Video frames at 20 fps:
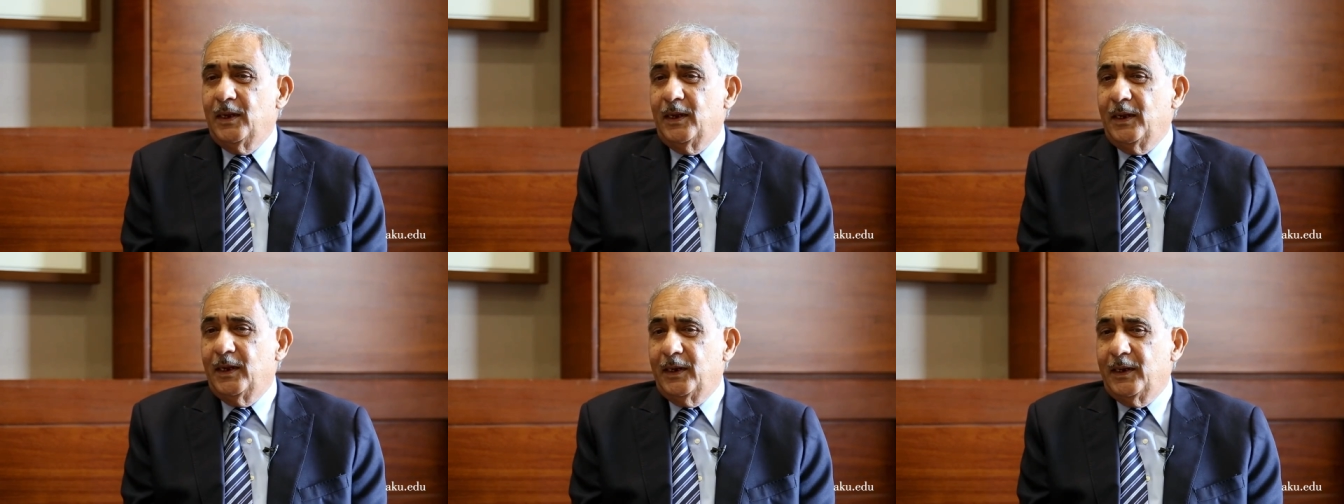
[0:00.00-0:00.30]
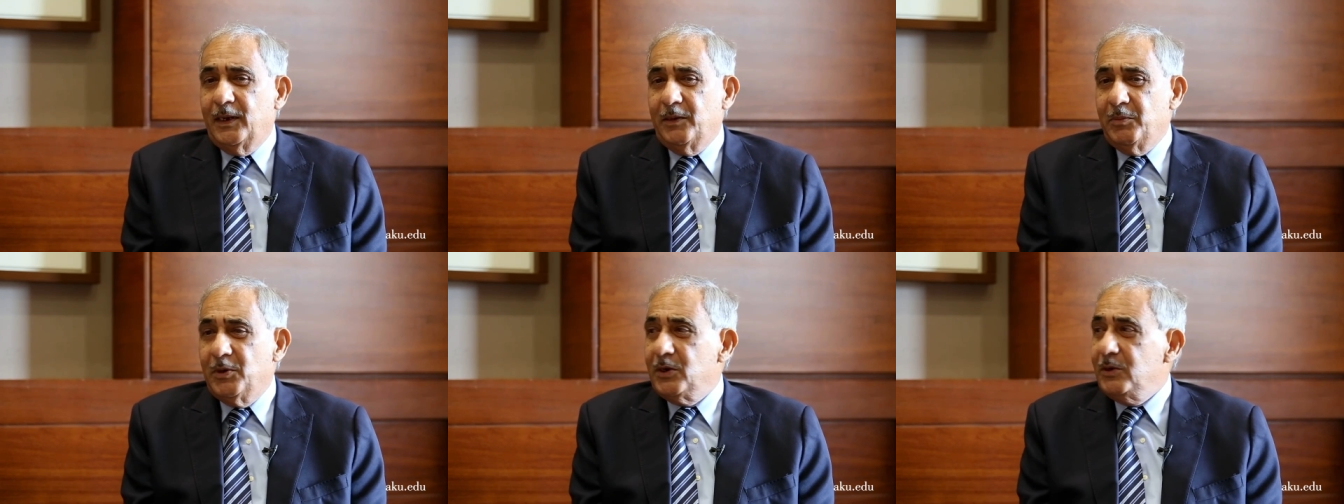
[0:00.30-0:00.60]
and
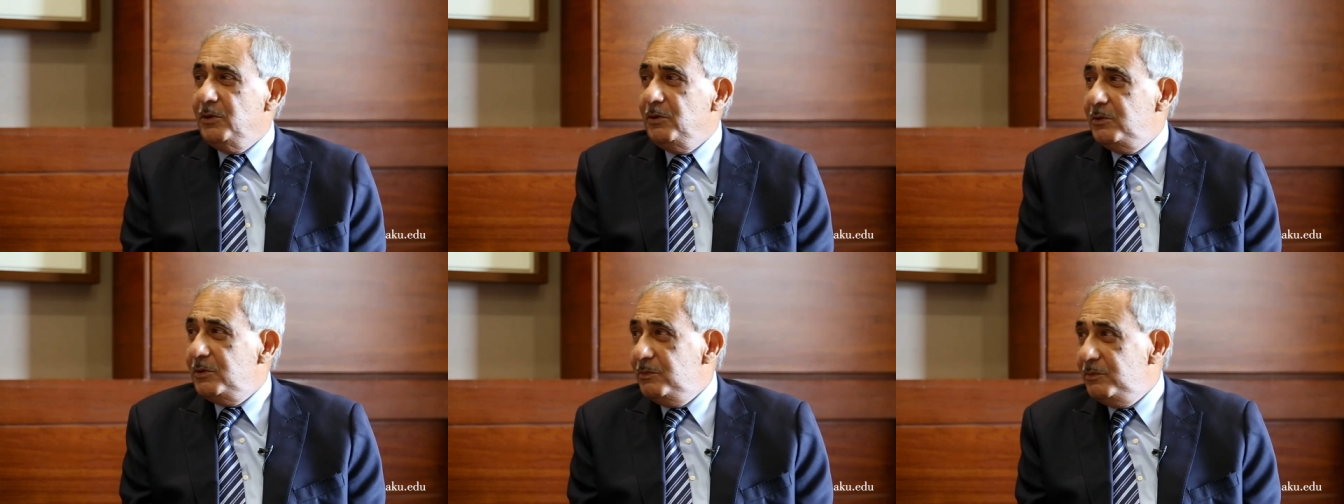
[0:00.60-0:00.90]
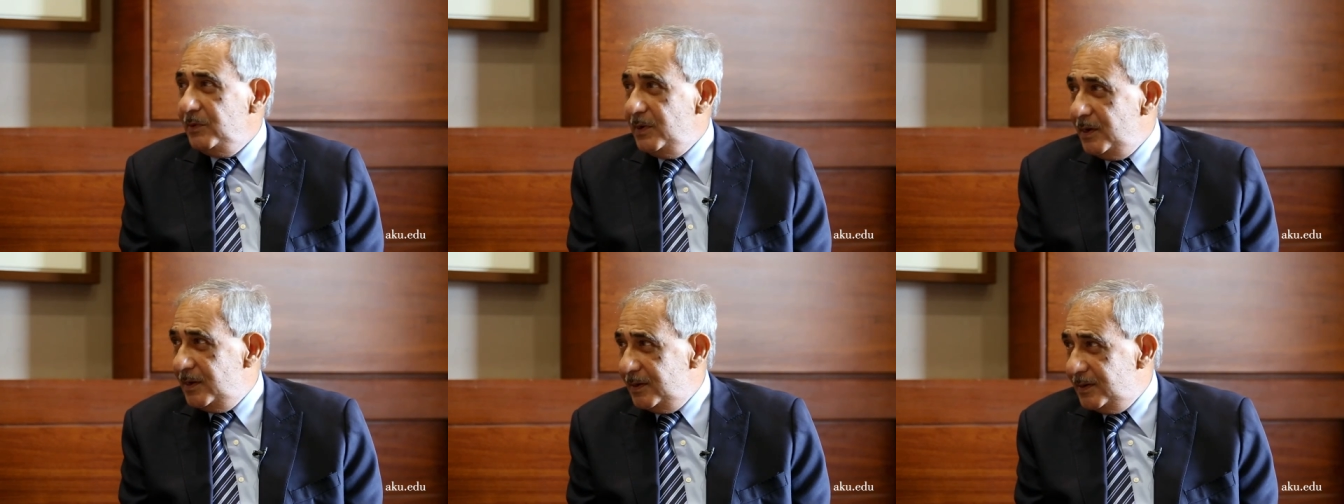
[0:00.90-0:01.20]
I met Dr.
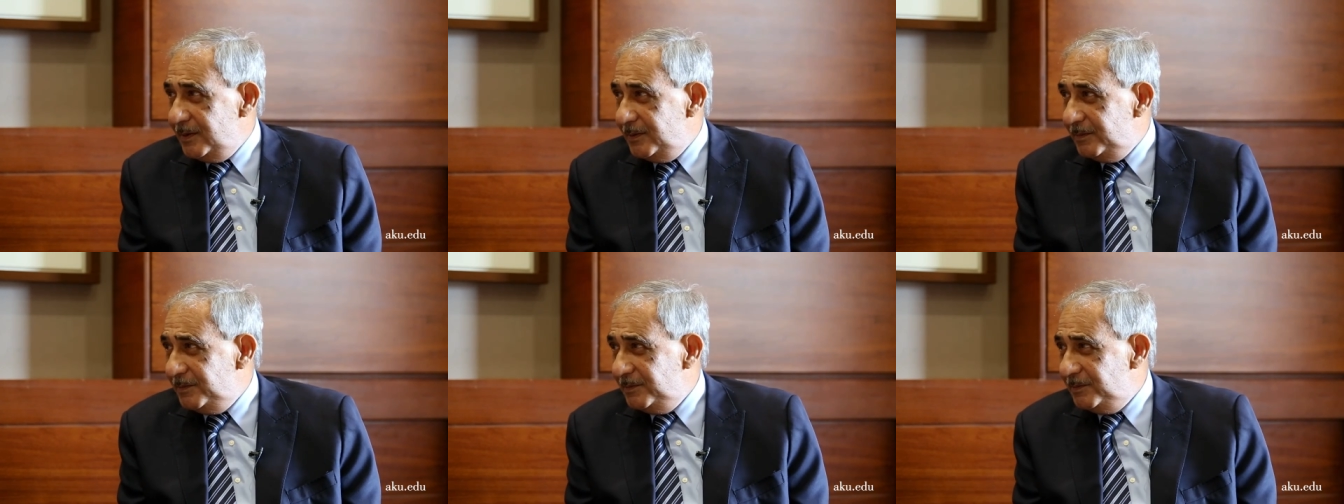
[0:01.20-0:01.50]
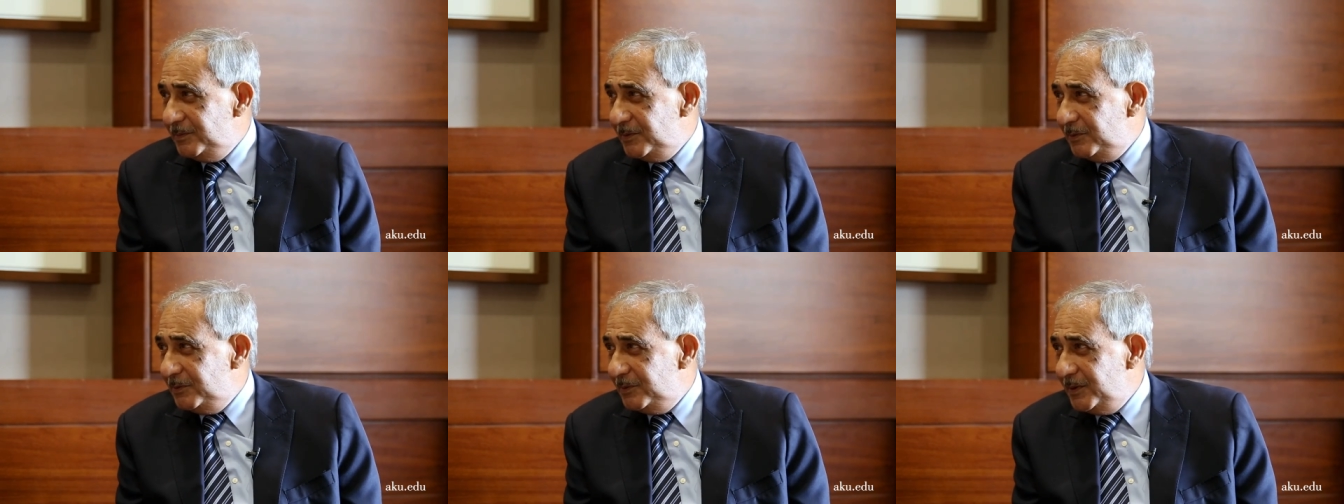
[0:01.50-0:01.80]
Balani.
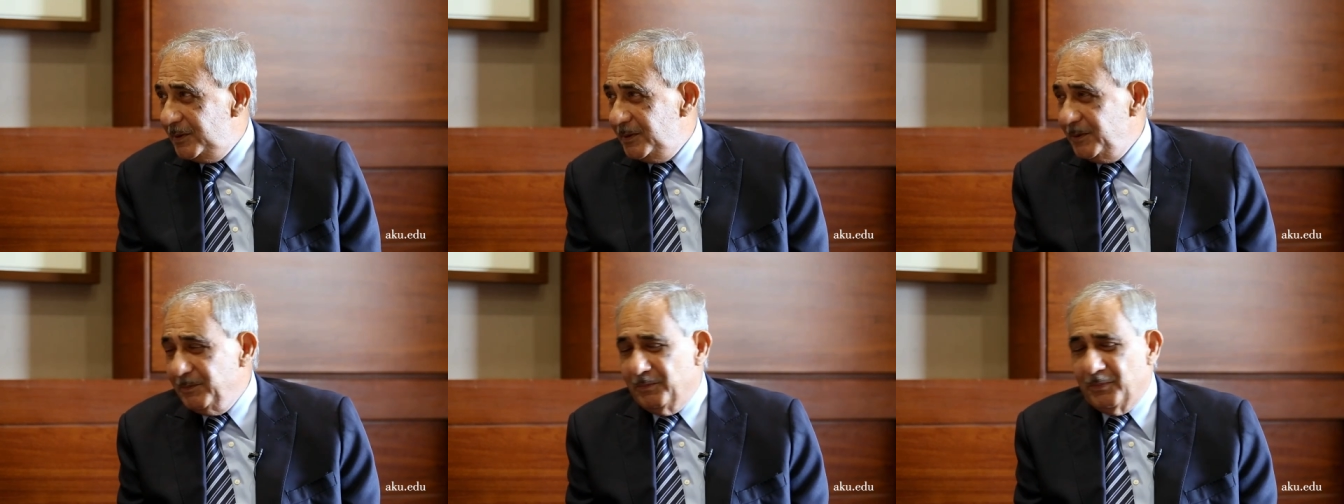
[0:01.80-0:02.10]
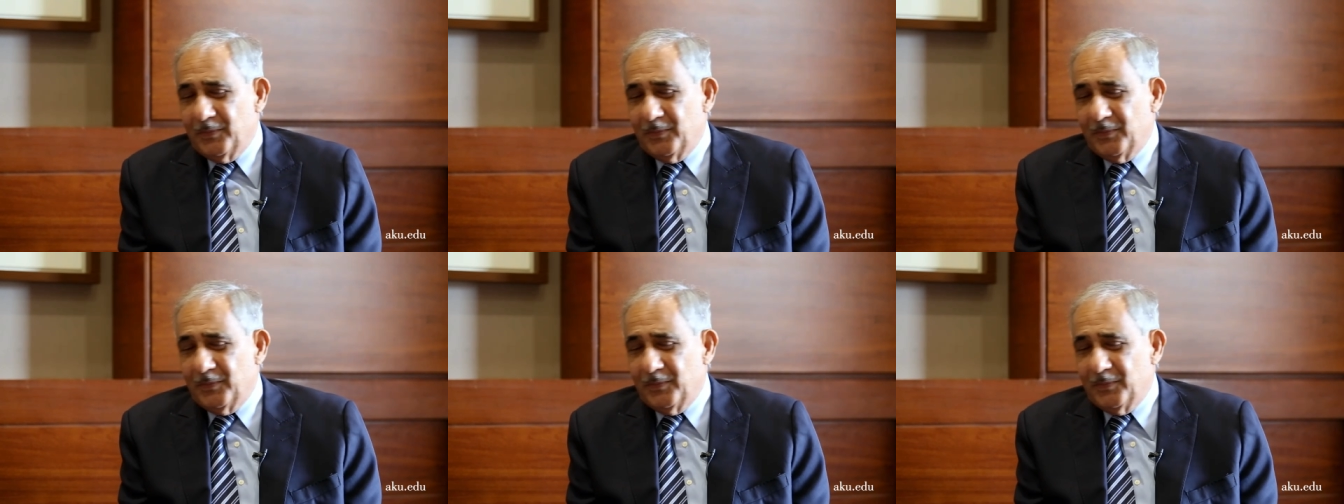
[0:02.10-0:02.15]
Hmm. okay?